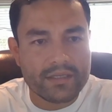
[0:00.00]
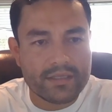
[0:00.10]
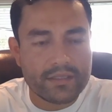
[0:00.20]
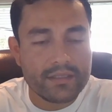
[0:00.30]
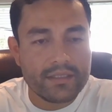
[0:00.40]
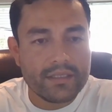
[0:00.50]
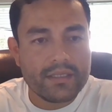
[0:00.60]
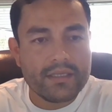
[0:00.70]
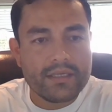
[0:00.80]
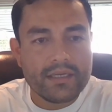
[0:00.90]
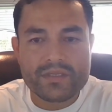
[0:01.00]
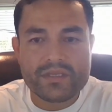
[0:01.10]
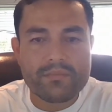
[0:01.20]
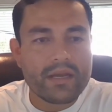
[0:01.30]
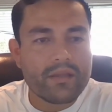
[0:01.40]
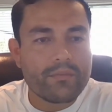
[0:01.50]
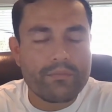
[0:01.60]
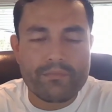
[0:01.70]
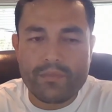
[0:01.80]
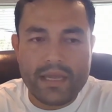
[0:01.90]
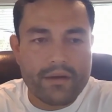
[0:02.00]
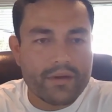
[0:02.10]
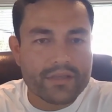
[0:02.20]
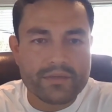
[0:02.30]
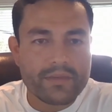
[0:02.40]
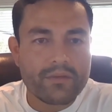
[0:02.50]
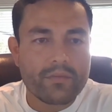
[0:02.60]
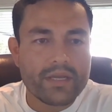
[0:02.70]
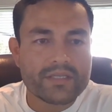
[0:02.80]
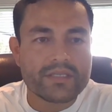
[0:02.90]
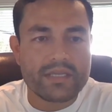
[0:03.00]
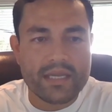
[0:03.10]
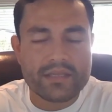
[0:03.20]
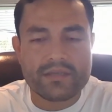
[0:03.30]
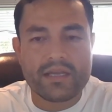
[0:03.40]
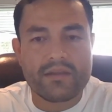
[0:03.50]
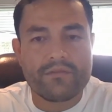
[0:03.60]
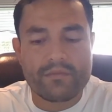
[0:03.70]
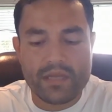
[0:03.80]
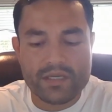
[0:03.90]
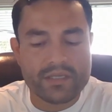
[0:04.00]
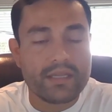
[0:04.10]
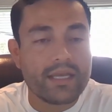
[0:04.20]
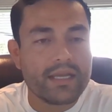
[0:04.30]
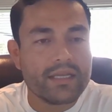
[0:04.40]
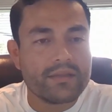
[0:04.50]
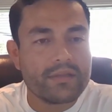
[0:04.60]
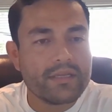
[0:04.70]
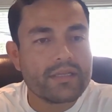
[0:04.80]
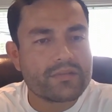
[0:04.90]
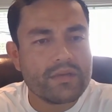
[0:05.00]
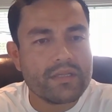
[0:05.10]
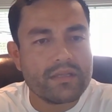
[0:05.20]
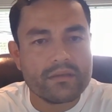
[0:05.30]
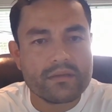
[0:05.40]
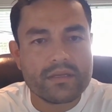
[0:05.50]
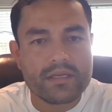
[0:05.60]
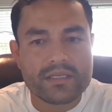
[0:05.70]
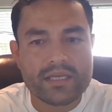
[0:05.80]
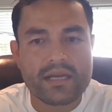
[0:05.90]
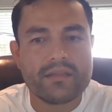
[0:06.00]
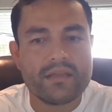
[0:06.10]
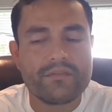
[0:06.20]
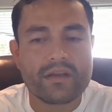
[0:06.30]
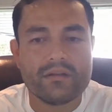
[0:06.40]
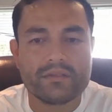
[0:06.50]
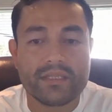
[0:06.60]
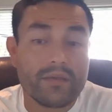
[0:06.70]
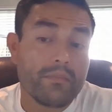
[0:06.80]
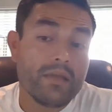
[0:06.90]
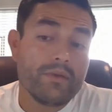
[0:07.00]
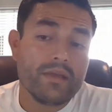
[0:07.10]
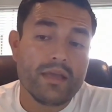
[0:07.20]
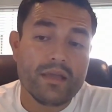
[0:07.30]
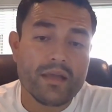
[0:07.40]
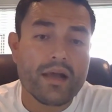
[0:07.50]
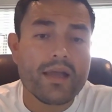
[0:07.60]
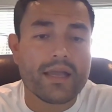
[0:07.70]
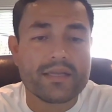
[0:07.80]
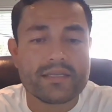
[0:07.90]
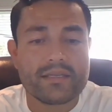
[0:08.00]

there. There's so many areas, so many ways to get to that information that it's kind of difficult. I think maybe AI has